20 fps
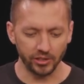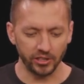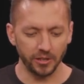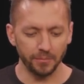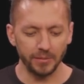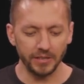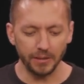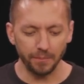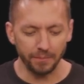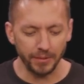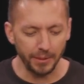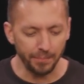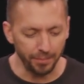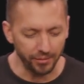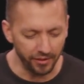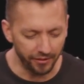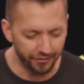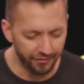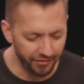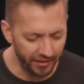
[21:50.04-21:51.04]
or to be a
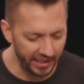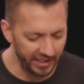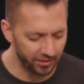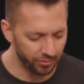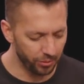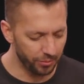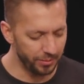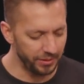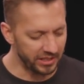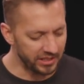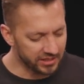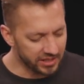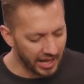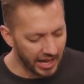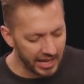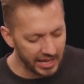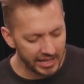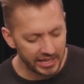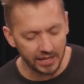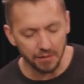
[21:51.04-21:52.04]
people of faith would be to
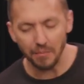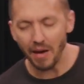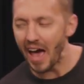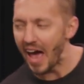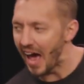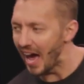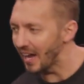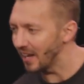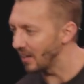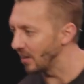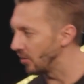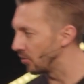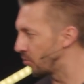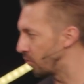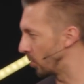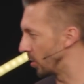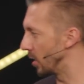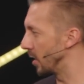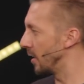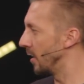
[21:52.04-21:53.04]
take him at
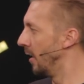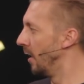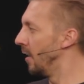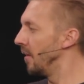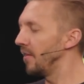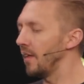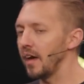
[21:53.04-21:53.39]
his word,